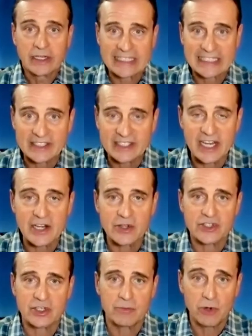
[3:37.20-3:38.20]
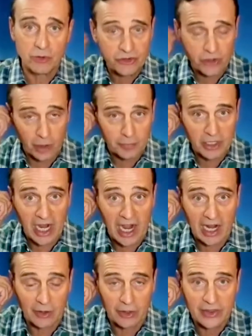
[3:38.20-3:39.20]
continues to move sharply
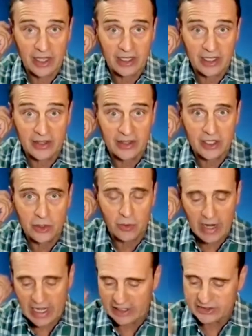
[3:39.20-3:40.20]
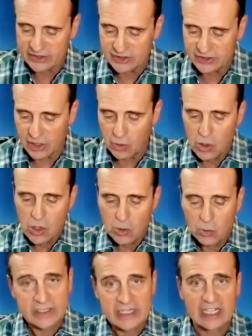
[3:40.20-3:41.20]
higher in the US. And so
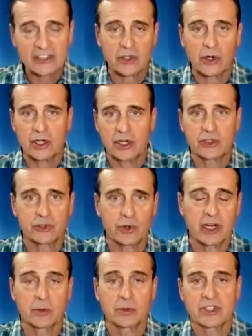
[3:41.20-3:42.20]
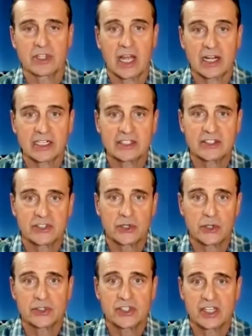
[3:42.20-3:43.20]
what that started to trigger was a lot of
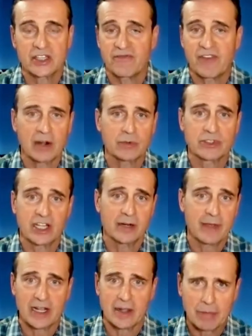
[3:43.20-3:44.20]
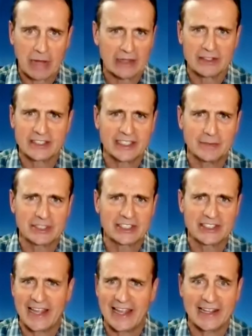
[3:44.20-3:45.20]
concerns that the Fed was going to make a policy
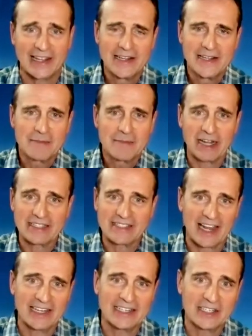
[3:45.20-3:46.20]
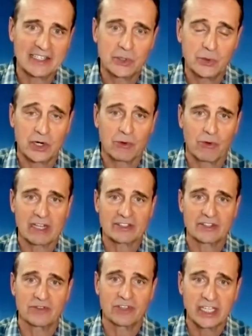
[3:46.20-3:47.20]
mistake by tightening too
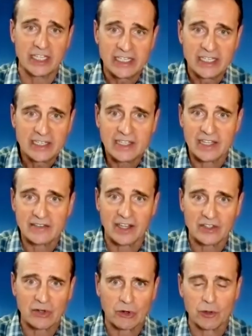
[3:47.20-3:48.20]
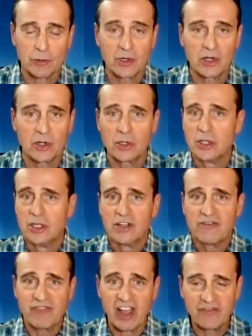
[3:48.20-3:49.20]
aggressively, that the terminal
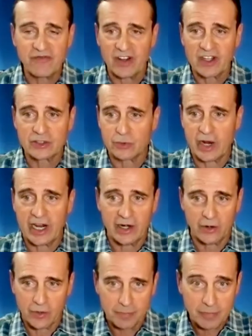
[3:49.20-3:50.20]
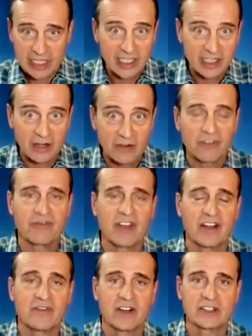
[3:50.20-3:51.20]
Fed funds rate, or the peak of the
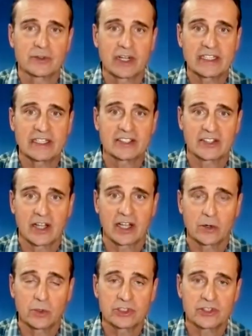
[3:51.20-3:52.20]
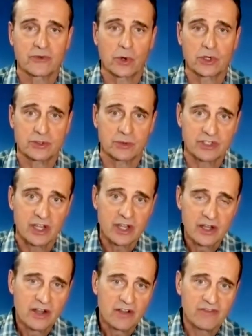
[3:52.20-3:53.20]
Fed funds rate this cycle, which of course was
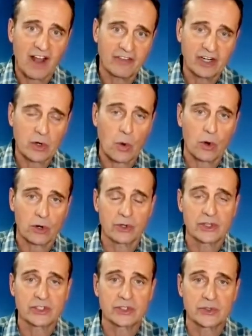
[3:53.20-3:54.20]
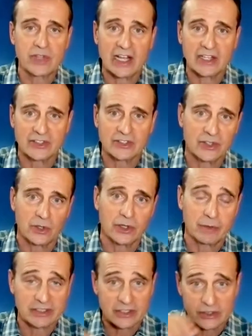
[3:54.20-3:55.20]
5.25 in the 2000s, only
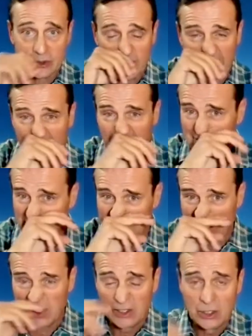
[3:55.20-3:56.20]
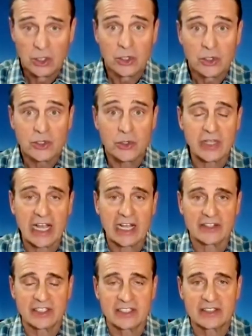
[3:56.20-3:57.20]
went to 2.5 in the
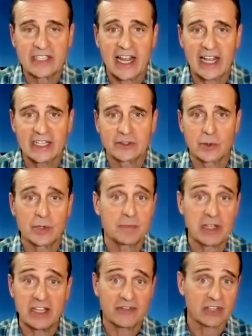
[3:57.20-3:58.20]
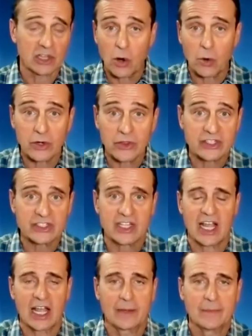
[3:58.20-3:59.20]
2010s, would be even lower this
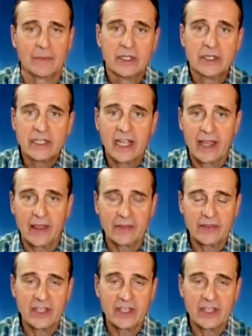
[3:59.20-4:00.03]
time, and